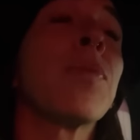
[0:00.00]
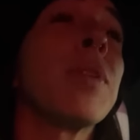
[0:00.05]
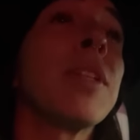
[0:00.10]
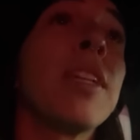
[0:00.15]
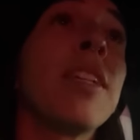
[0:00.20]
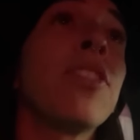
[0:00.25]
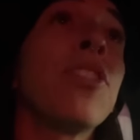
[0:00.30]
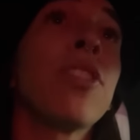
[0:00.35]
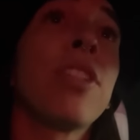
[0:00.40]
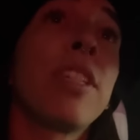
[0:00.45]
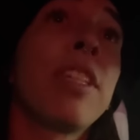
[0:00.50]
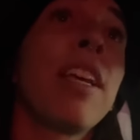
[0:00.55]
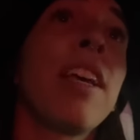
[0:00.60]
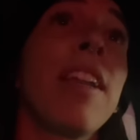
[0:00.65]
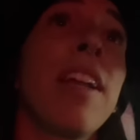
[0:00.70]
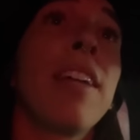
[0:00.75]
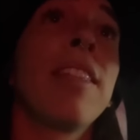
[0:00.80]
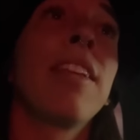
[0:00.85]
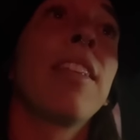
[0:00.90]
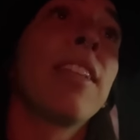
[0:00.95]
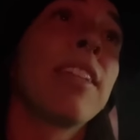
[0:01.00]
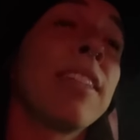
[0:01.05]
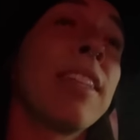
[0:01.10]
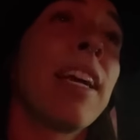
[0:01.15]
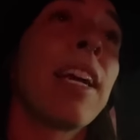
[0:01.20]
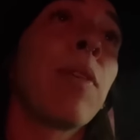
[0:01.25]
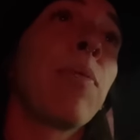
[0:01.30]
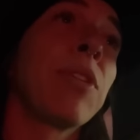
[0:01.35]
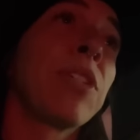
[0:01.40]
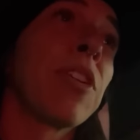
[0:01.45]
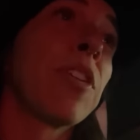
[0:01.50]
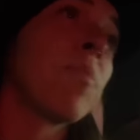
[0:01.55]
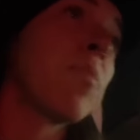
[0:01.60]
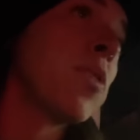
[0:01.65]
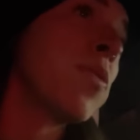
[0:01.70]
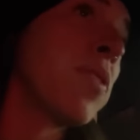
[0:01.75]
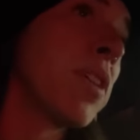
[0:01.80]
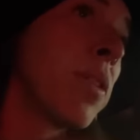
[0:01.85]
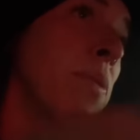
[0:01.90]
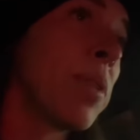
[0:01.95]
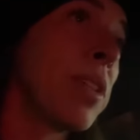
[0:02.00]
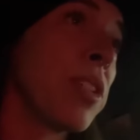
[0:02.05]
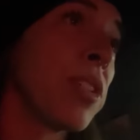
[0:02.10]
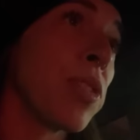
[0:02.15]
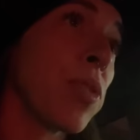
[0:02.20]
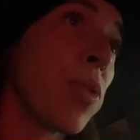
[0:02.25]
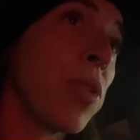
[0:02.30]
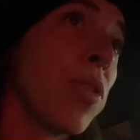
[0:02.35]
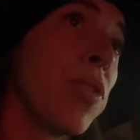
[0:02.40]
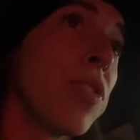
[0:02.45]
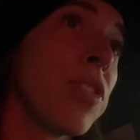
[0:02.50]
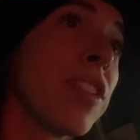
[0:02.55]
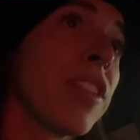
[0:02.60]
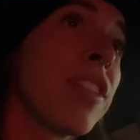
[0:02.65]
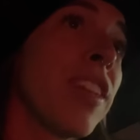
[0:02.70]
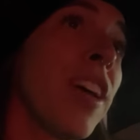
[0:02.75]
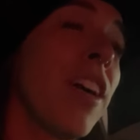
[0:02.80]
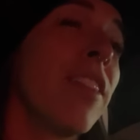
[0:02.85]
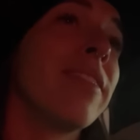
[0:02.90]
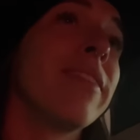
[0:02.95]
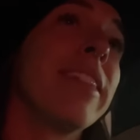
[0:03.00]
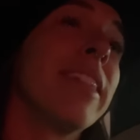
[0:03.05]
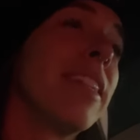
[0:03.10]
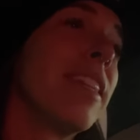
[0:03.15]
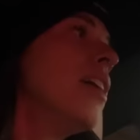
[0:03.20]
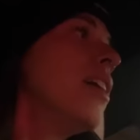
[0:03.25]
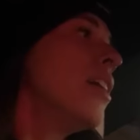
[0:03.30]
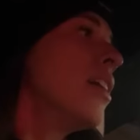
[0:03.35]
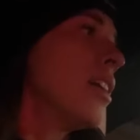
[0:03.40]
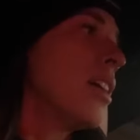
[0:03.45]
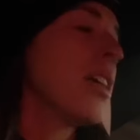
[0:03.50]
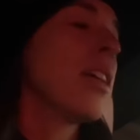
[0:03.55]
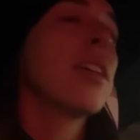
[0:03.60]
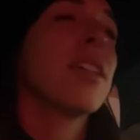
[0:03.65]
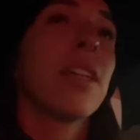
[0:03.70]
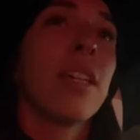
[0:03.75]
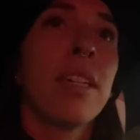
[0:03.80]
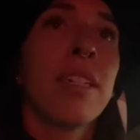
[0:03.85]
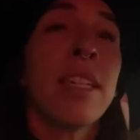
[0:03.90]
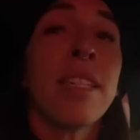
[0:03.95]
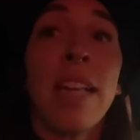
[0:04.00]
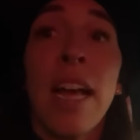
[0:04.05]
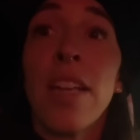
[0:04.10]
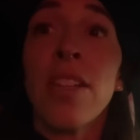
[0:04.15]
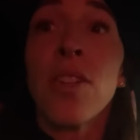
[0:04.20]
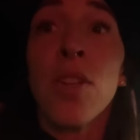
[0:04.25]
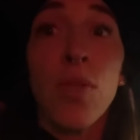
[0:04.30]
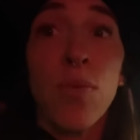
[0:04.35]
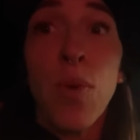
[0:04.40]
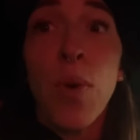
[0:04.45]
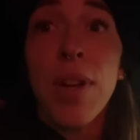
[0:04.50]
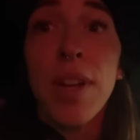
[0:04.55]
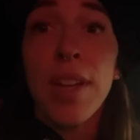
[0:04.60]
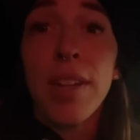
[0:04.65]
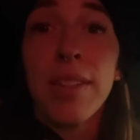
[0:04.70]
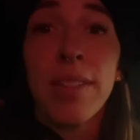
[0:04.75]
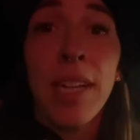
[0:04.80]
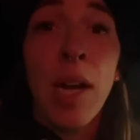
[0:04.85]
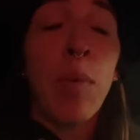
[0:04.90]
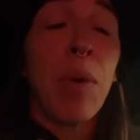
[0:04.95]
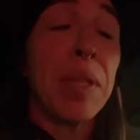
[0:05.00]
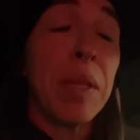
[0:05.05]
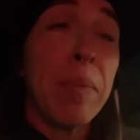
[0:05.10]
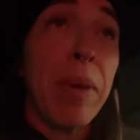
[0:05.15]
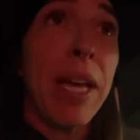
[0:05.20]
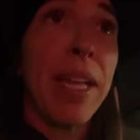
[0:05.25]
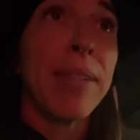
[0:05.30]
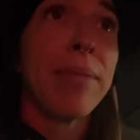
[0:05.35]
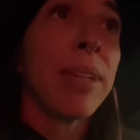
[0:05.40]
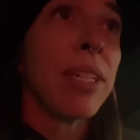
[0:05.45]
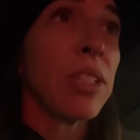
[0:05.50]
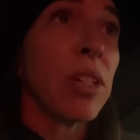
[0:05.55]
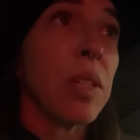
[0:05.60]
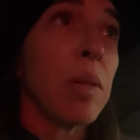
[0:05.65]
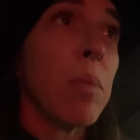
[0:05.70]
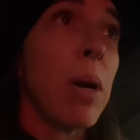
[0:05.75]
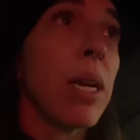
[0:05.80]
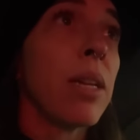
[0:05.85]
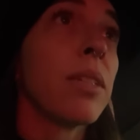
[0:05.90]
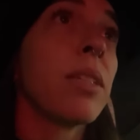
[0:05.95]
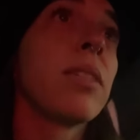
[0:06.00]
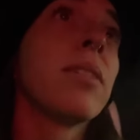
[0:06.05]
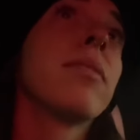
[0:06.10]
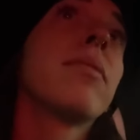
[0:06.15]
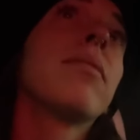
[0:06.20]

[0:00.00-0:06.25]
We did just sit, and then the second we started moving, we just cruised, so. Disaster avoided. I won the bet. That's all that matters.